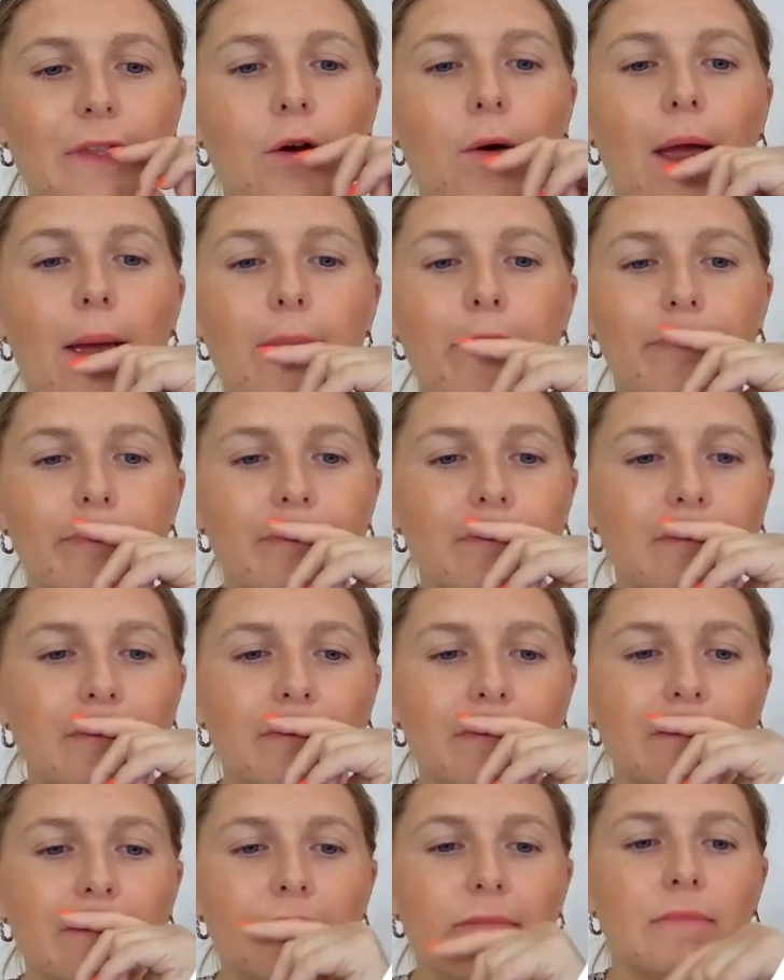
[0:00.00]
Okay,
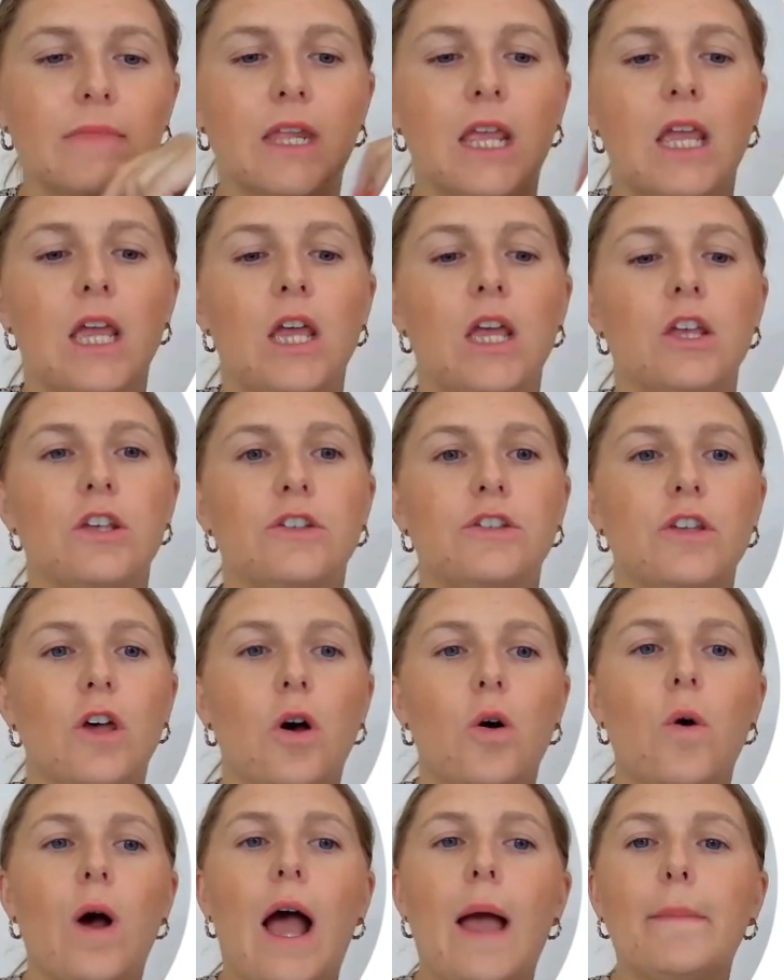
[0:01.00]

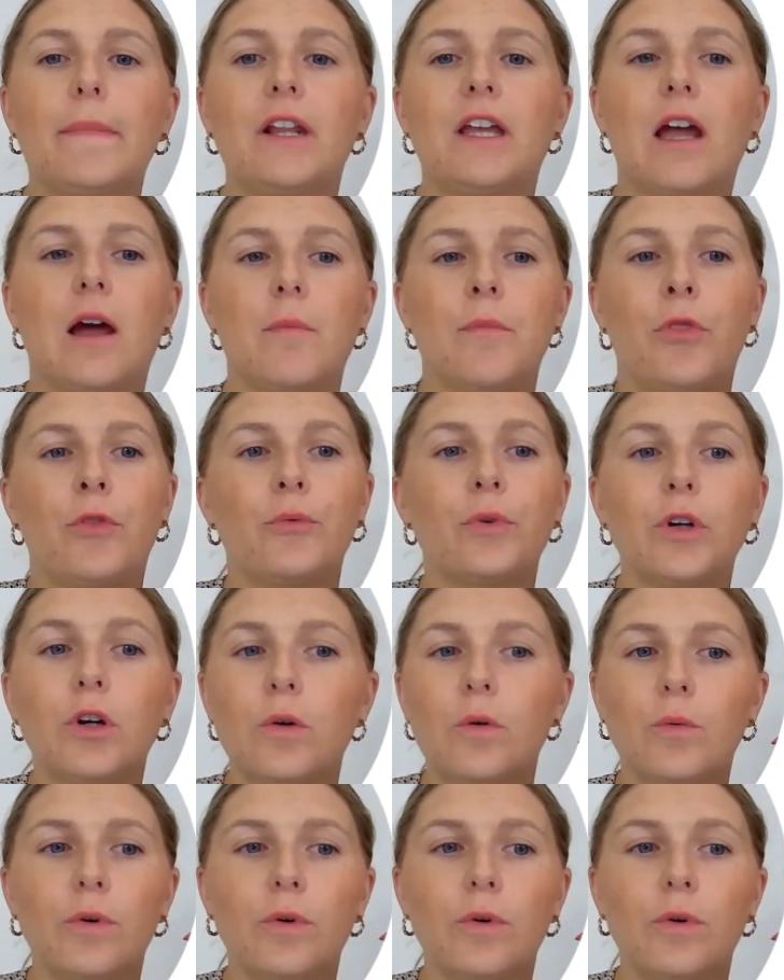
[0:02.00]
so I'm gonna come through,